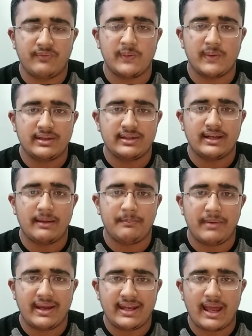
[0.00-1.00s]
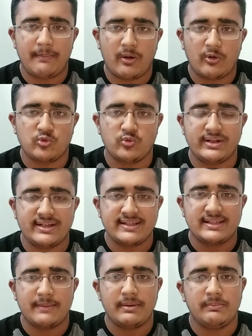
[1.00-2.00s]
Fiorentina paid about
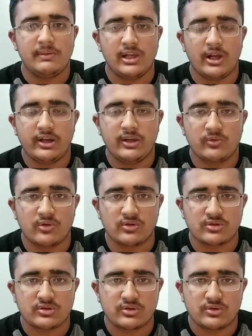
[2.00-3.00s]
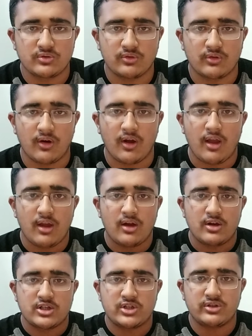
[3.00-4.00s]
27 million euros to
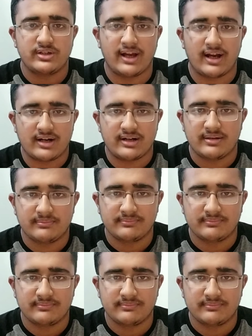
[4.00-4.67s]
Stuttgart.